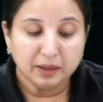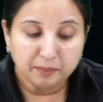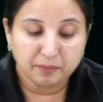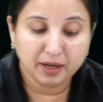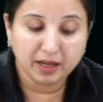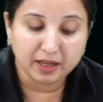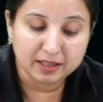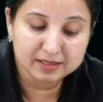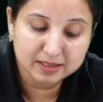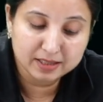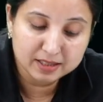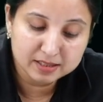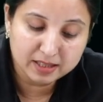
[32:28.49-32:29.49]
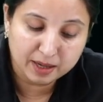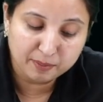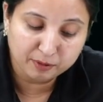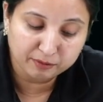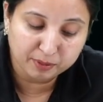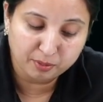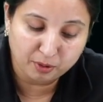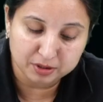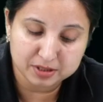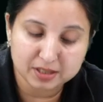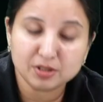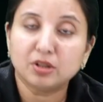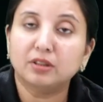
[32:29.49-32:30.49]
means this type of the
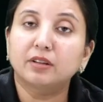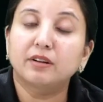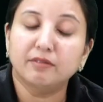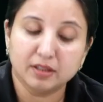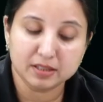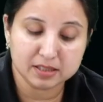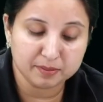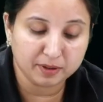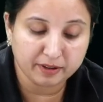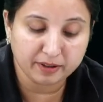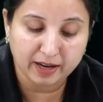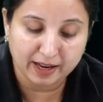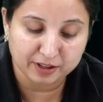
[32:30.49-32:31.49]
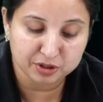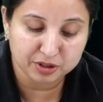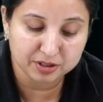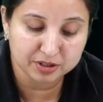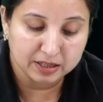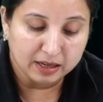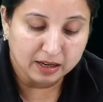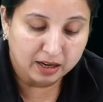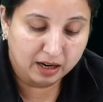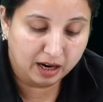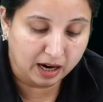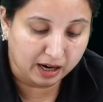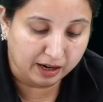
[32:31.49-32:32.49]
process or the reversible reactions
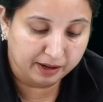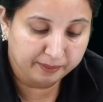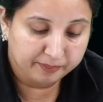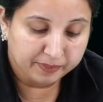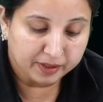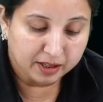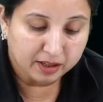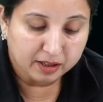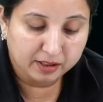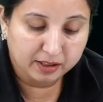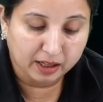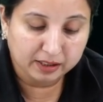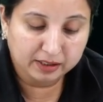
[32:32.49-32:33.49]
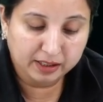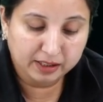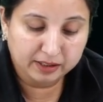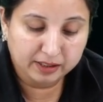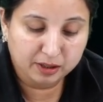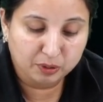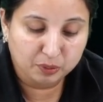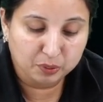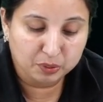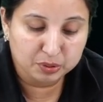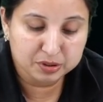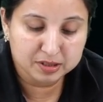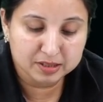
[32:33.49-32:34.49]
are done in the
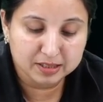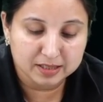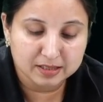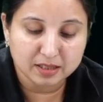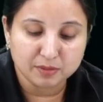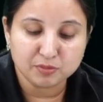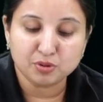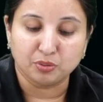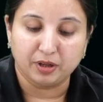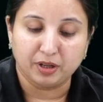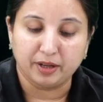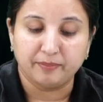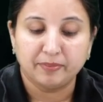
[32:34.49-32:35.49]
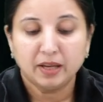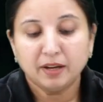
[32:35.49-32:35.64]
closed systems only,